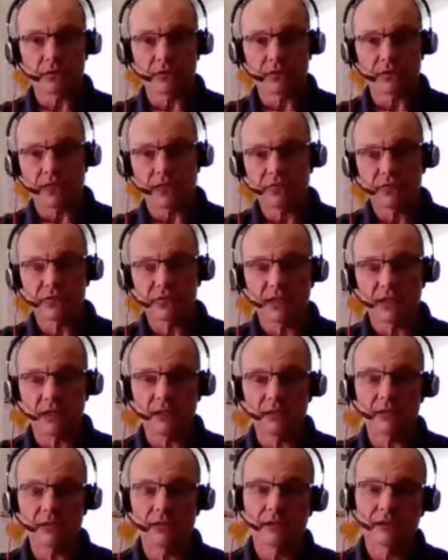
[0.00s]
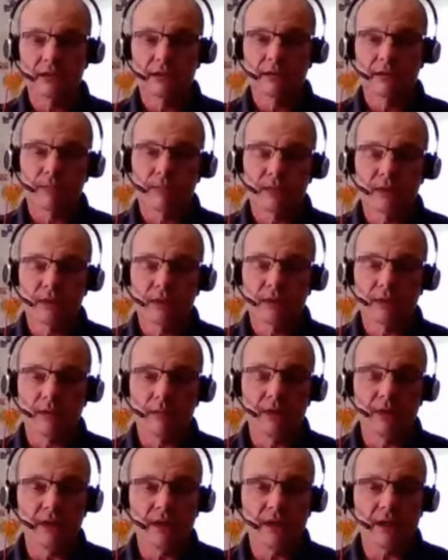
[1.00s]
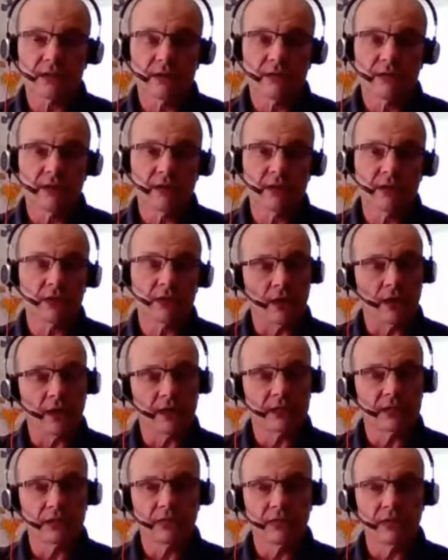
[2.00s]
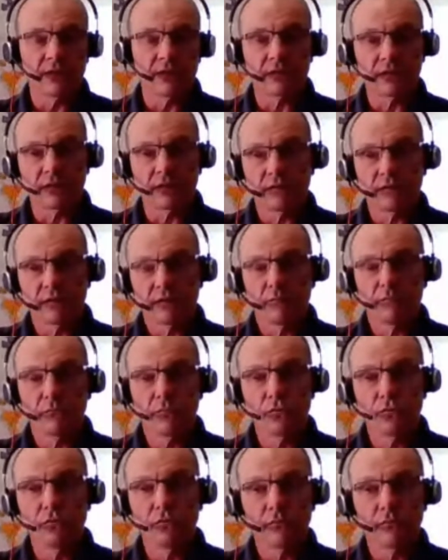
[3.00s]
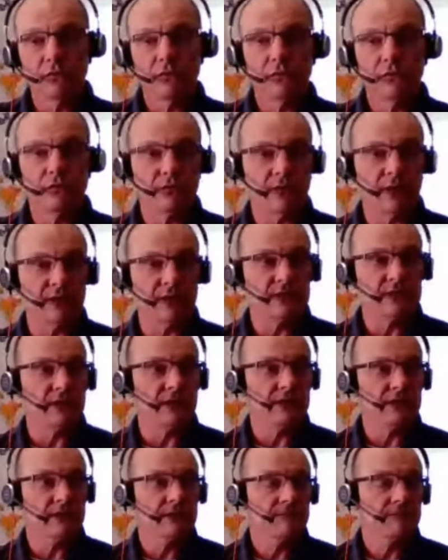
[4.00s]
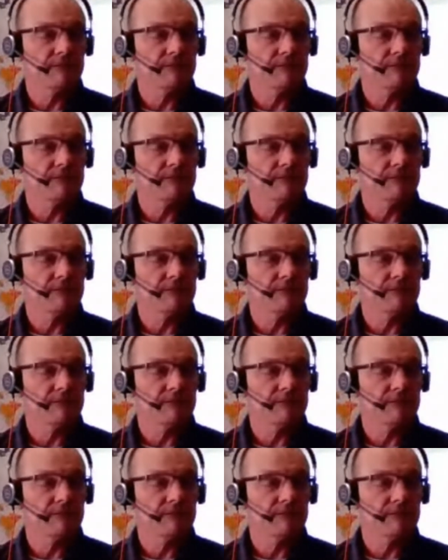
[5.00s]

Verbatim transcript: on the left side, the mini excavator or excavator boom on the right side.